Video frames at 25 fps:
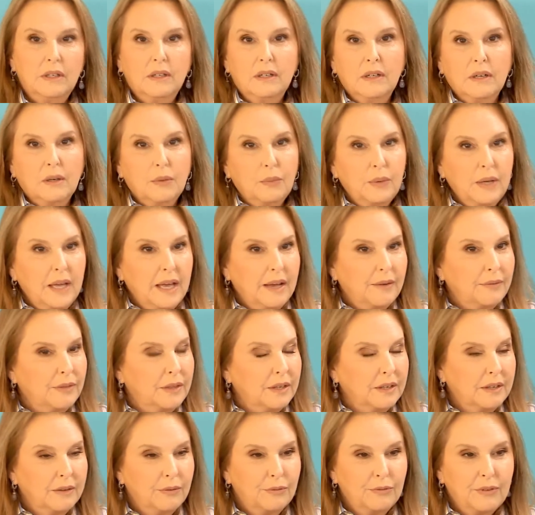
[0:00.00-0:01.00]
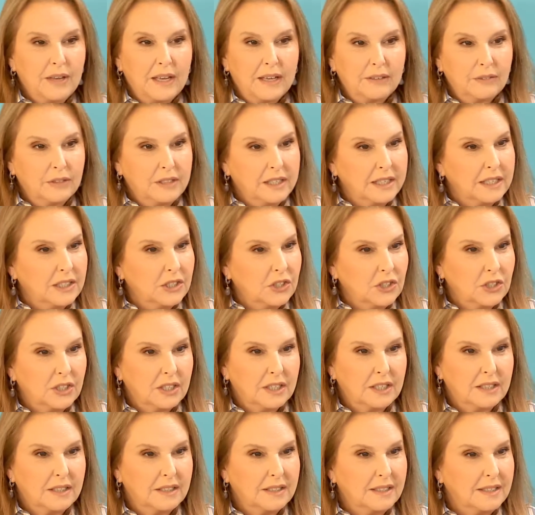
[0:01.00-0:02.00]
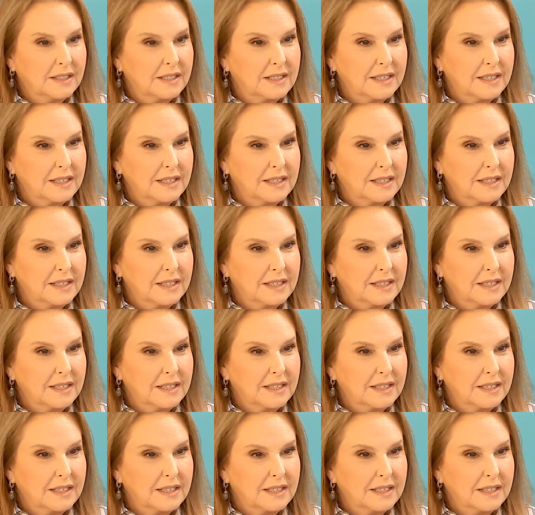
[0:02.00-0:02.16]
we have the foundation,